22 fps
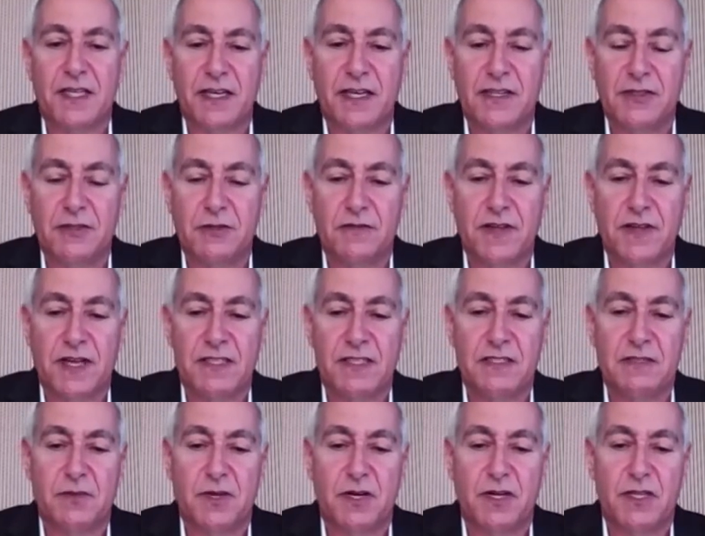titer of
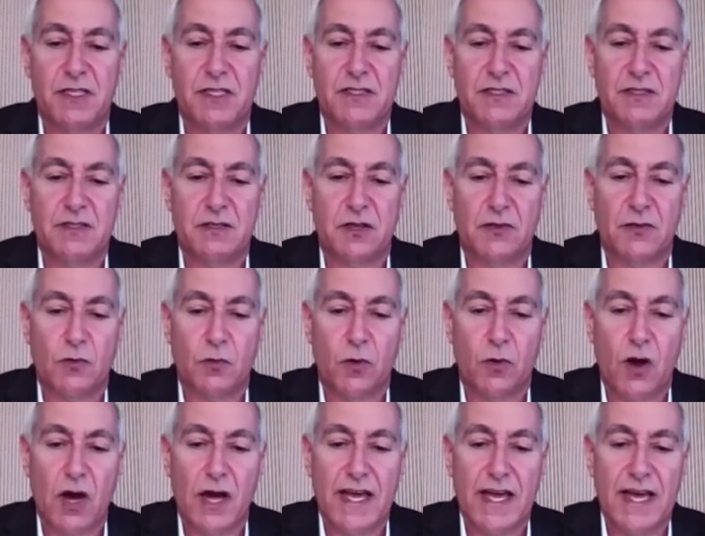antibodies is on the
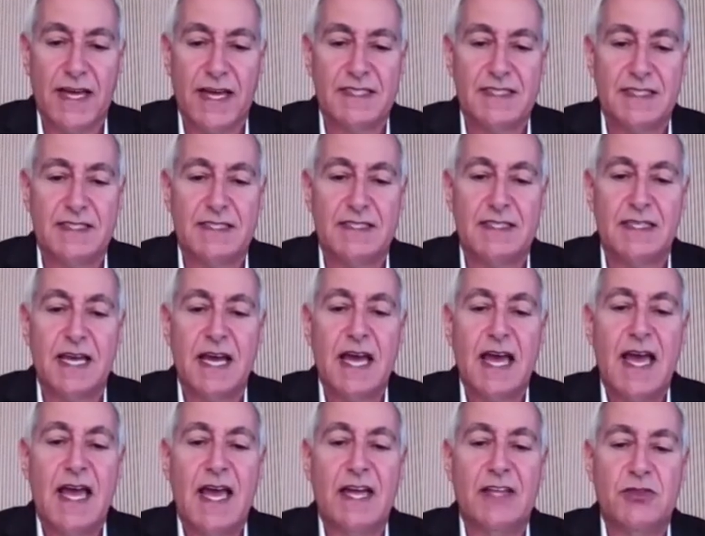y-axis.
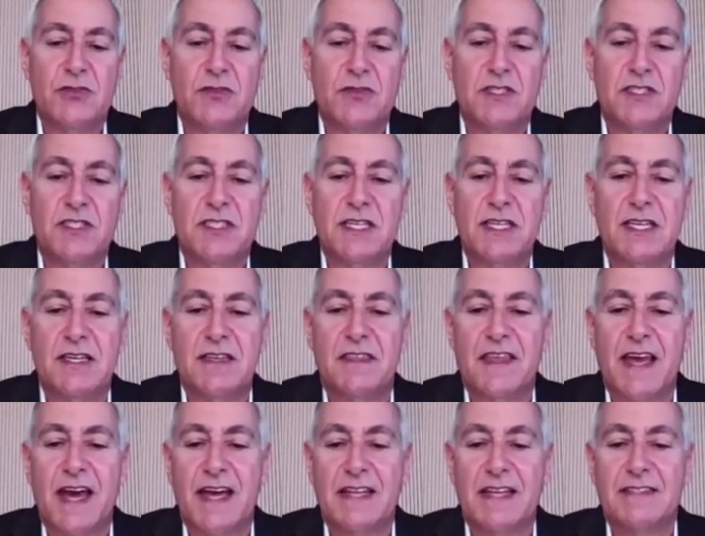And you see
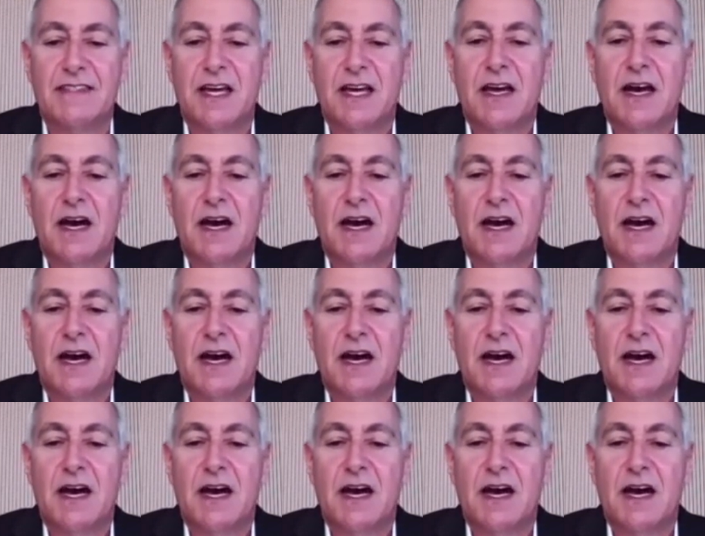that